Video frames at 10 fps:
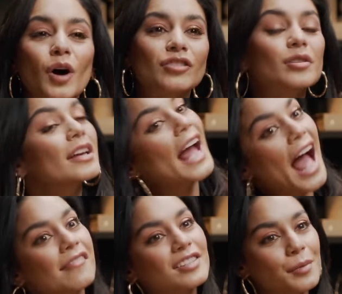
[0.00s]
also like
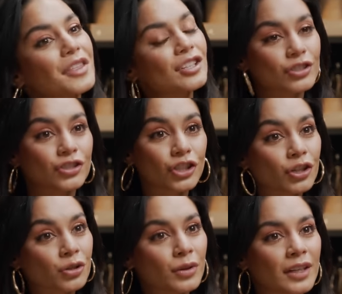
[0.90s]
have something to
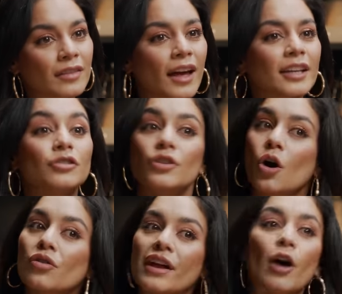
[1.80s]
do and like
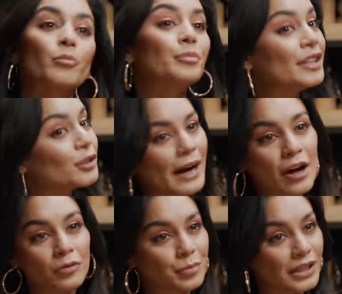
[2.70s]
know that I'll be
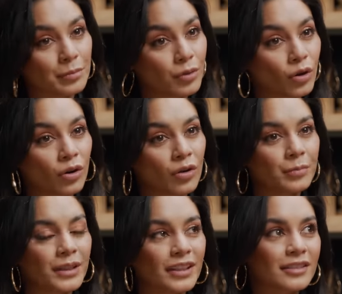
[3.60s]
around people
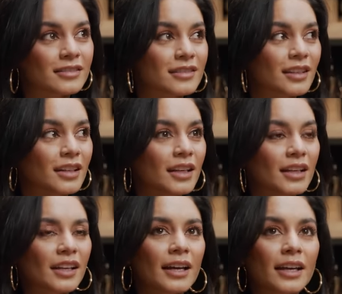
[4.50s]
because
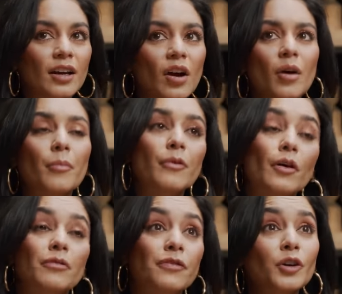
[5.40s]
like,
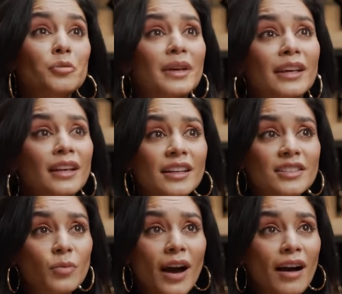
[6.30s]
filming
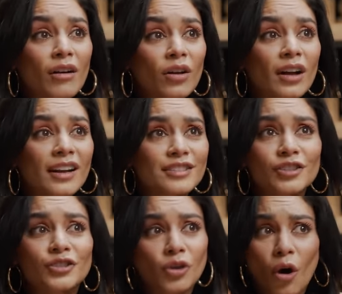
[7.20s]
as well as an
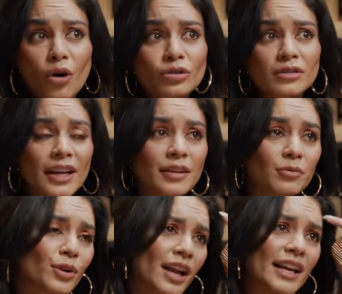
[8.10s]
adult, like
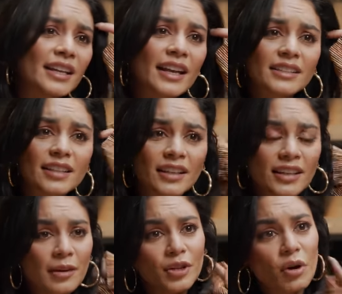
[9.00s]
when I hit 18,
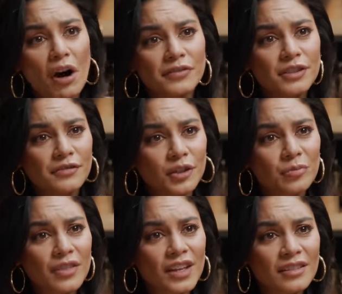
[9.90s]
I would go off to
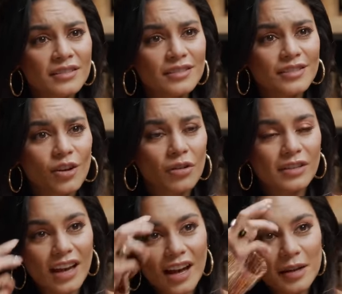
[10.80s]
film things all the
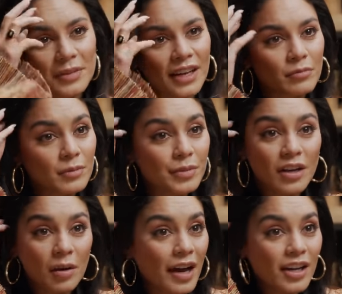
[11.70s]
time and I would be
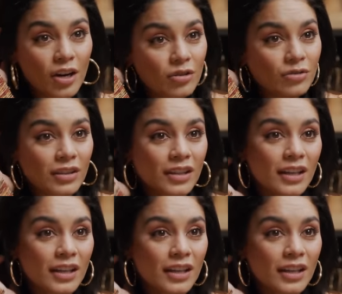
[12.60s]
on my own.